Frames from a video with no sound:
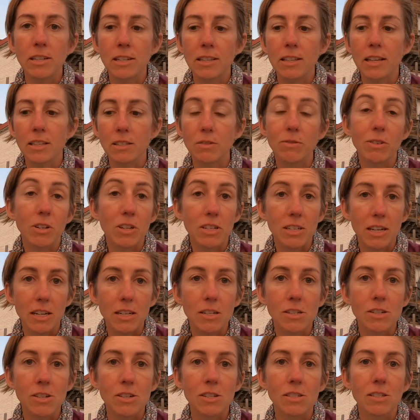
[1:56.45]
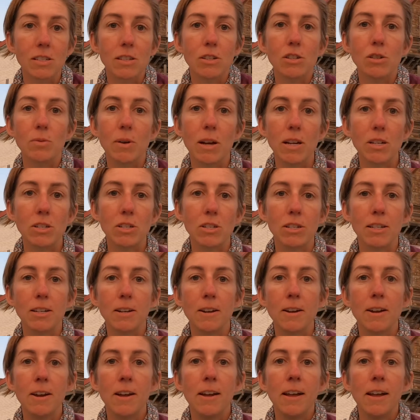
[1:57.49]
and that's a very dangerous situation.